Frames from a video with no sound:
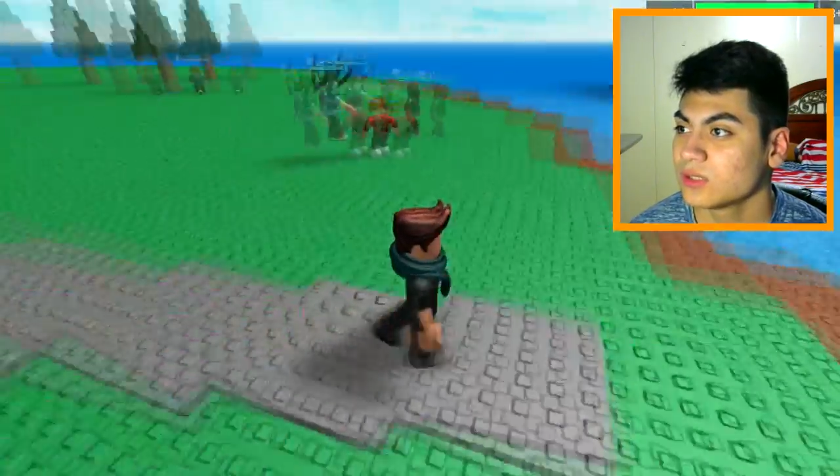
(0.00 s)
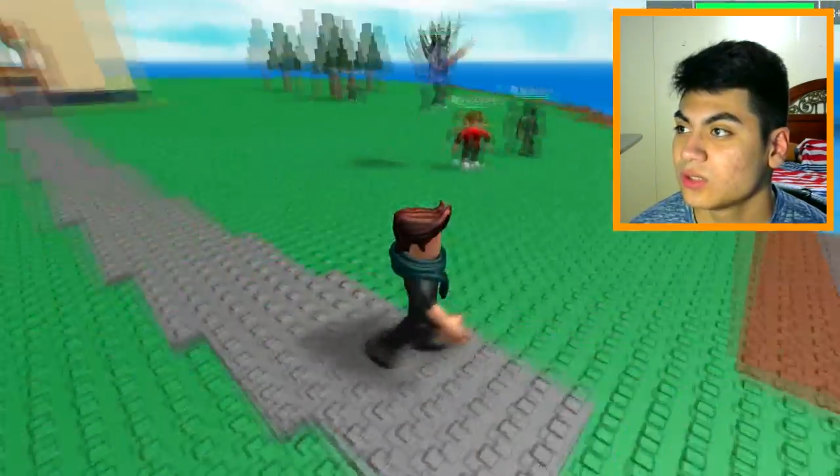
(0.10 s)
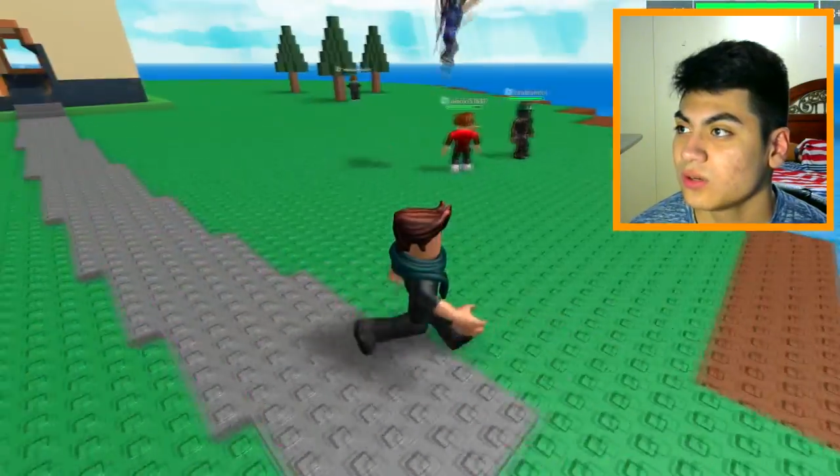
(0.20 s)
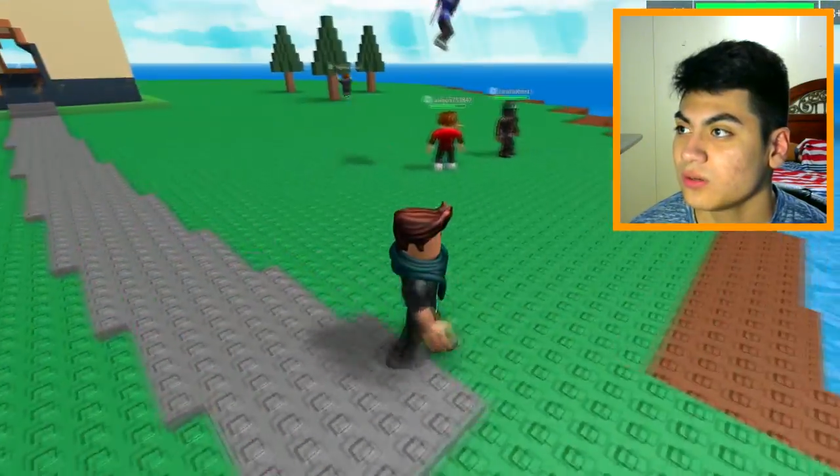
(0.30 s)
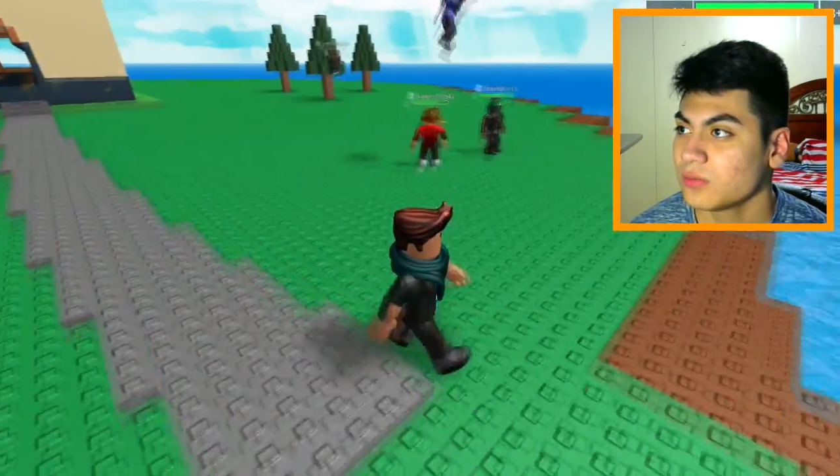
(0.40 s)

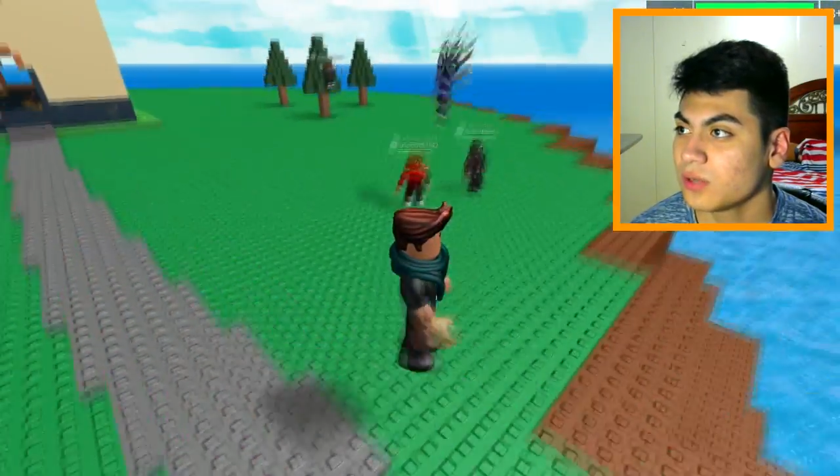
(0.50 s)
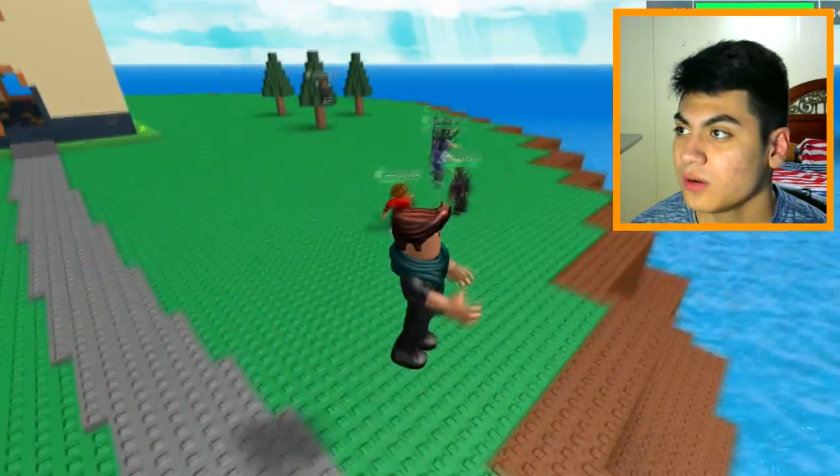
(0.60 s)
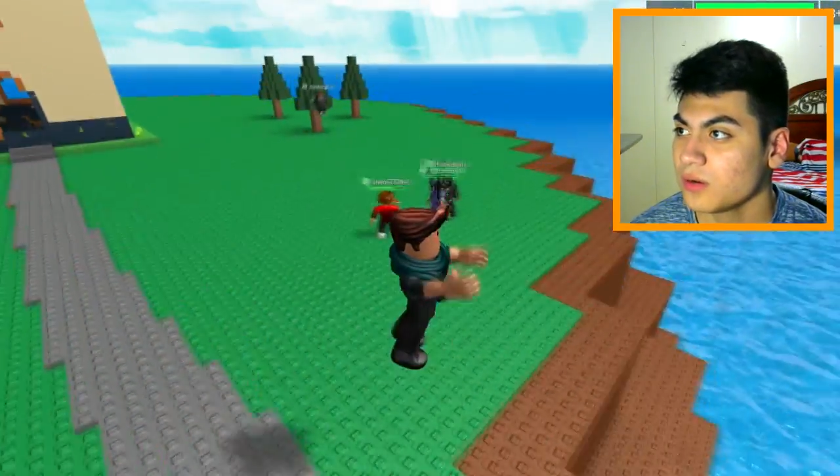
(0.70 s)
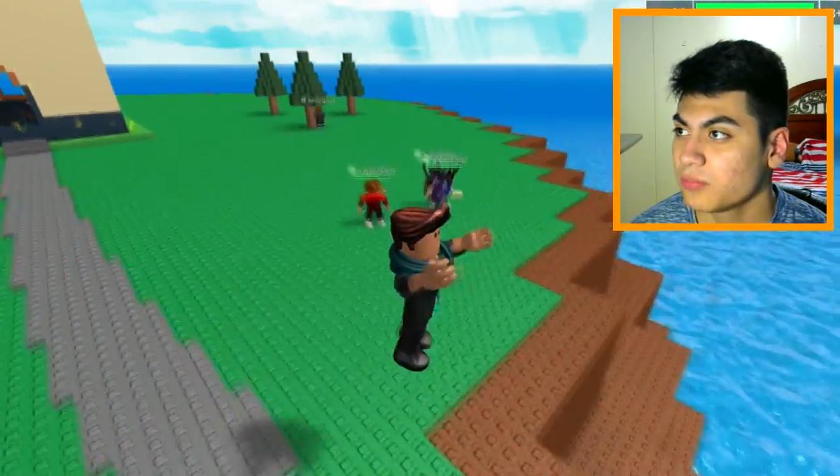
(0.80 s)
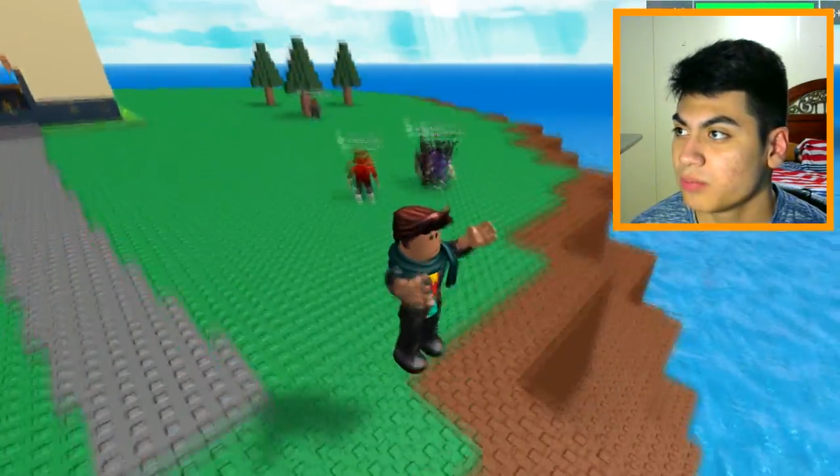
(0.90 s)
turn it,
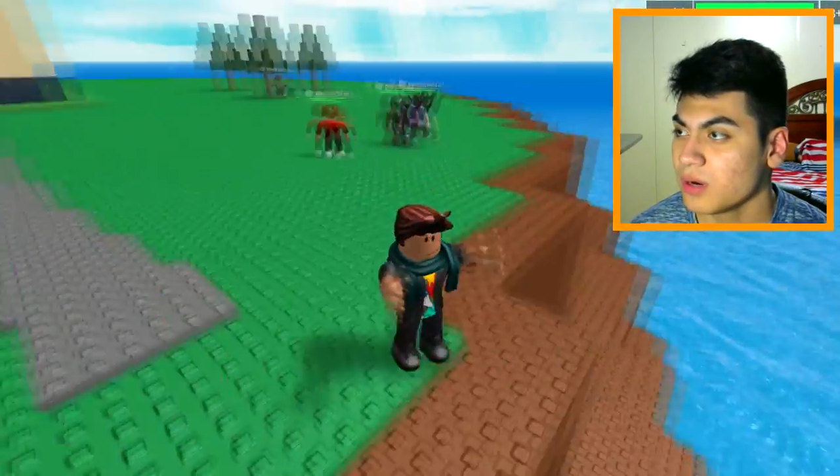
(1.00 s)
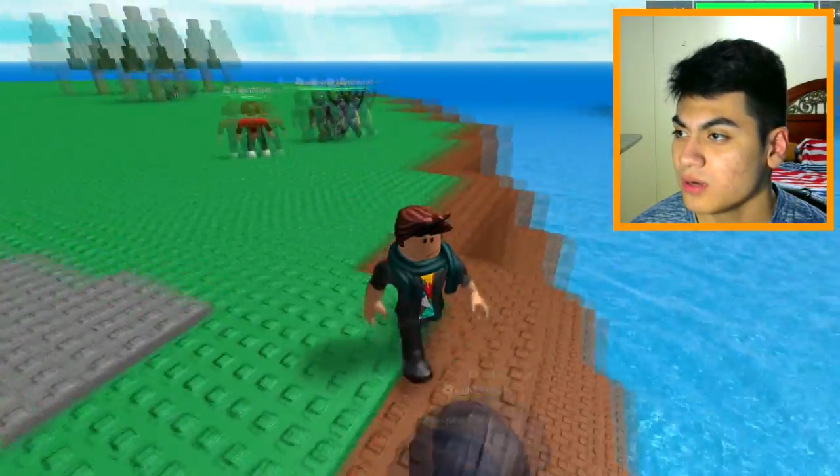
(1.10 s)
bruh.